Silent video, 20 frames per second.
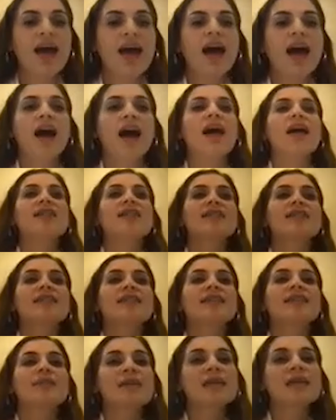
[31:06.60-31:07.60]

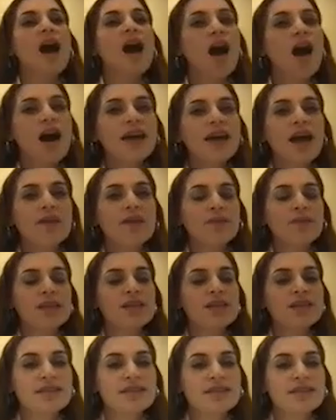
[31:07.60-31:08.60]

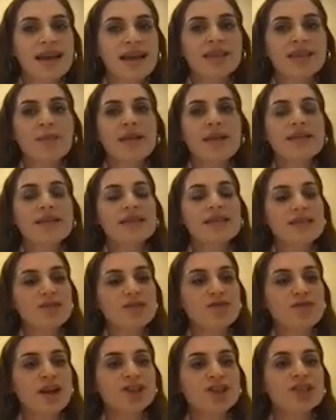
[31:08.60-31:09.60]
CBI, content-based
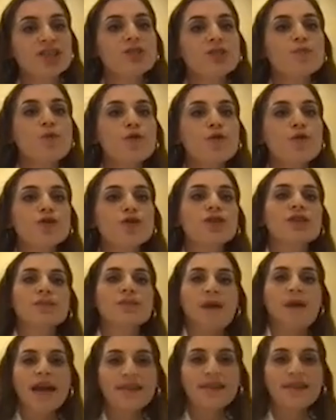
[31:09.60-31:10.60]
instruction, emerged in
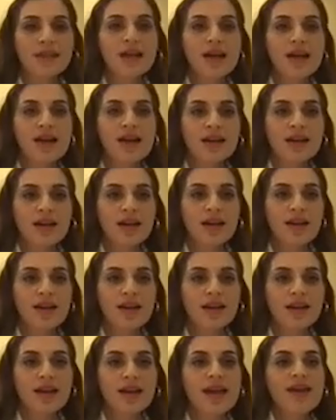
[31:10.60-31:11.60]
America,
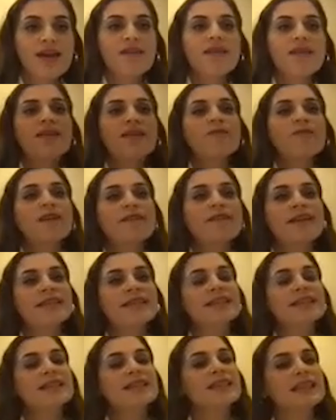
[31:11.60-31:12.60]

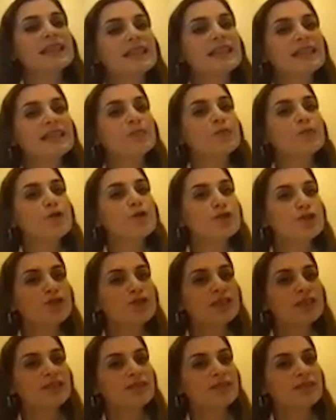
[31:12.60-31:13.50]
whereas CLIL emerged in